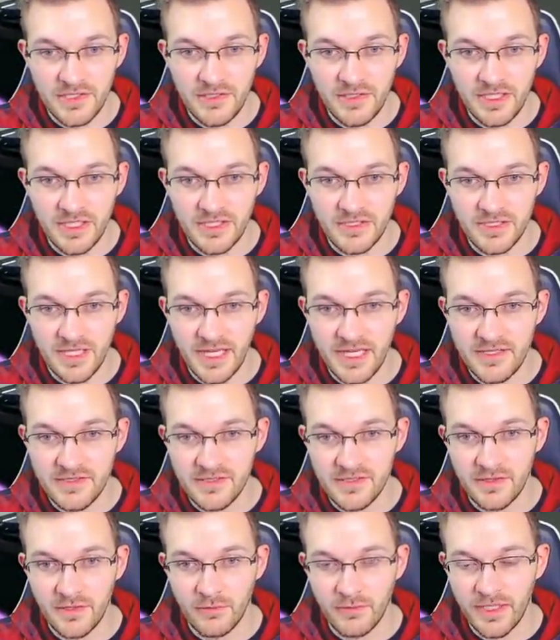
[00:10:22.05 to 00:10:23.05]
you can
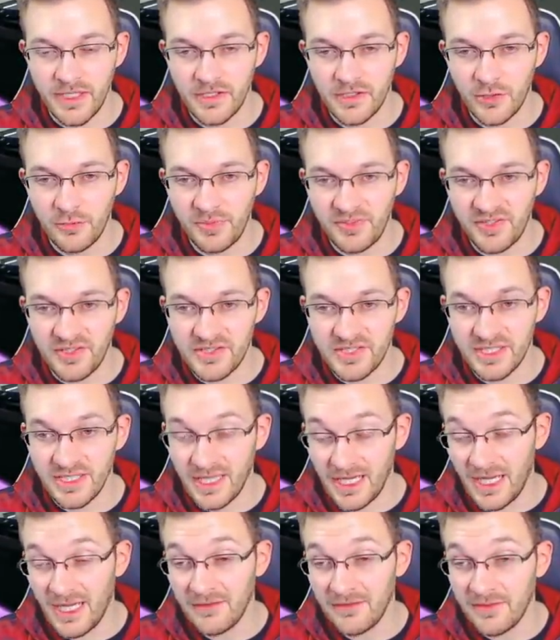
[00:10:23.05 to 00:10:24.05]
change the reticle position
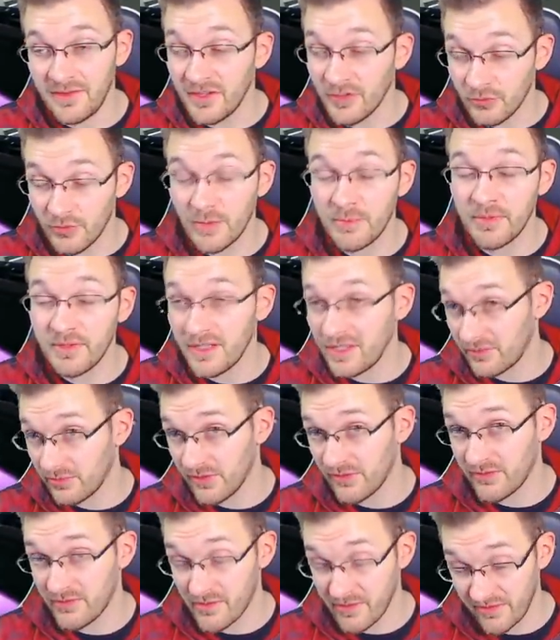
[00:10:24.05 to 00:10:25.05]
of this weapon, at least
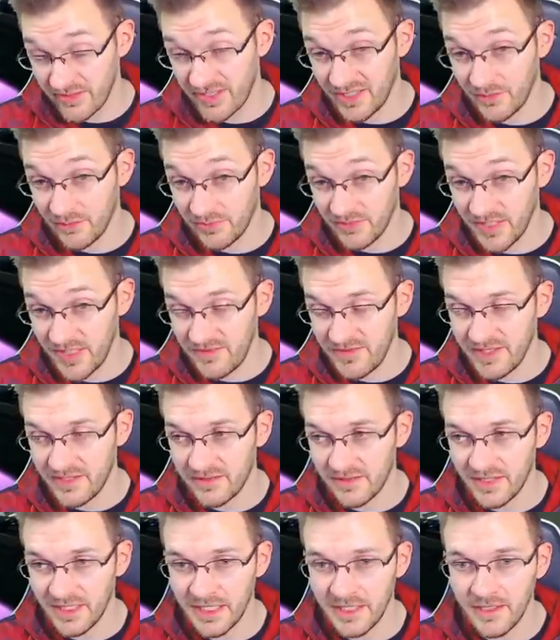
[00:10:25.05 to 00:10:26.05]
with what we've seen
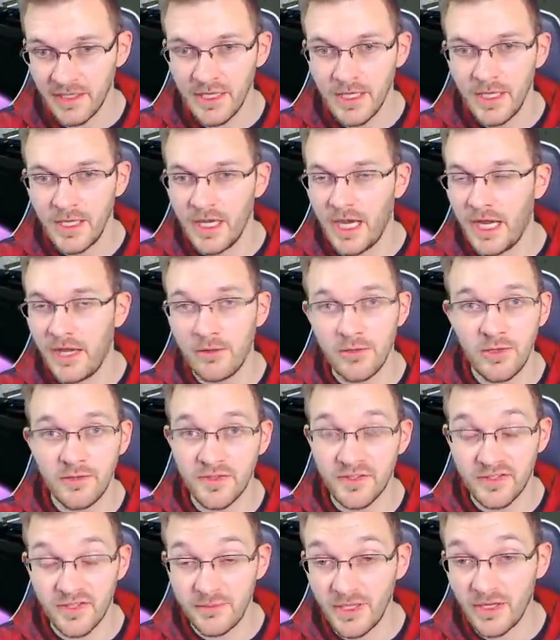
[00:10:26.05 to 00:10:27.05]
previously. I don't know if
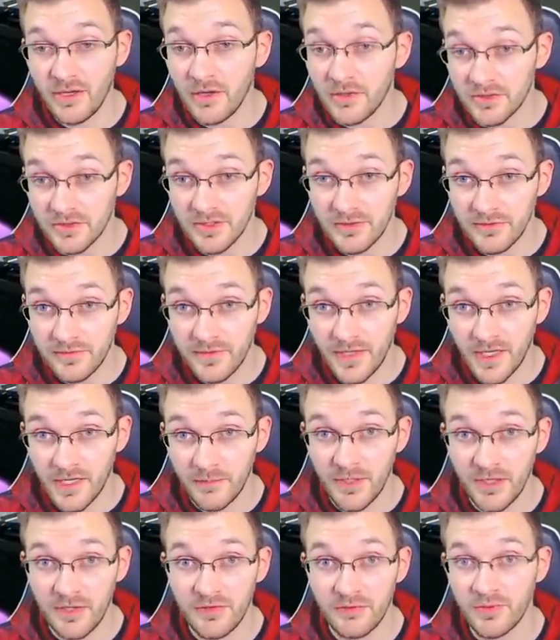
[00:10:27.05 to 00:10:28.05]
there's going to be alternate fire
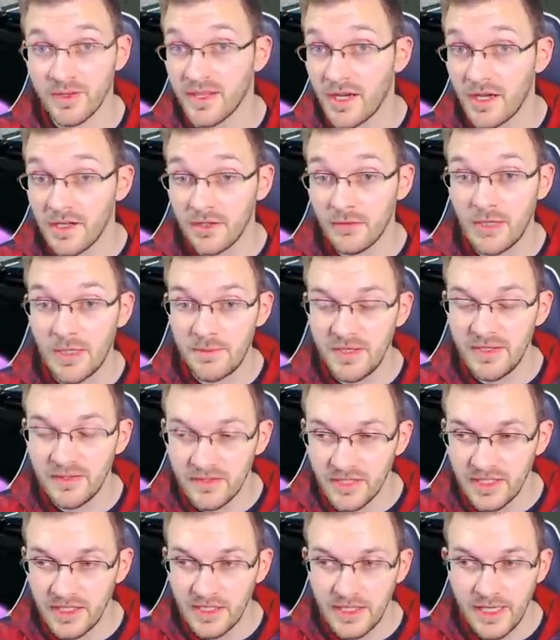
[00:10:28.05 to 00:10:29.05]
modes with other
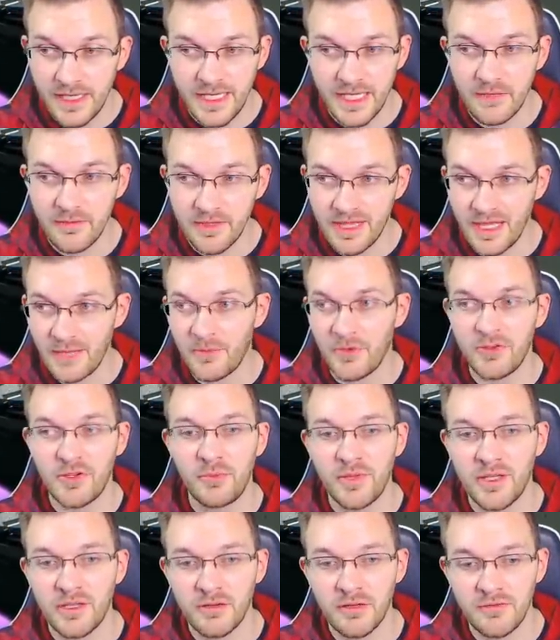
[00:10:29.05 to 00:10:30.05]
weapons. Again, with that
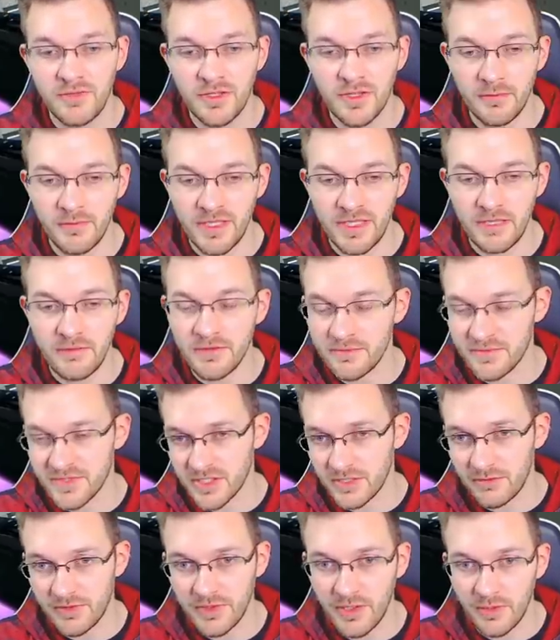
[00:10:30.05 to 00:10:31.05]
multiplayer reveal on Monday, I'm
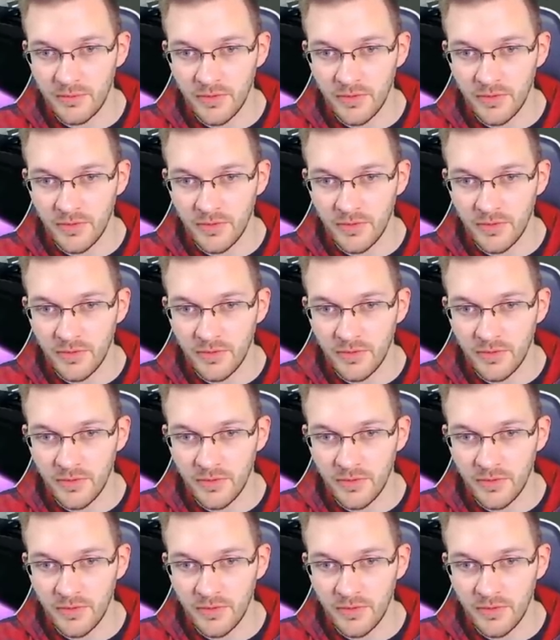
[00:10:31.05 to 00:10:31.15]
sure we'll know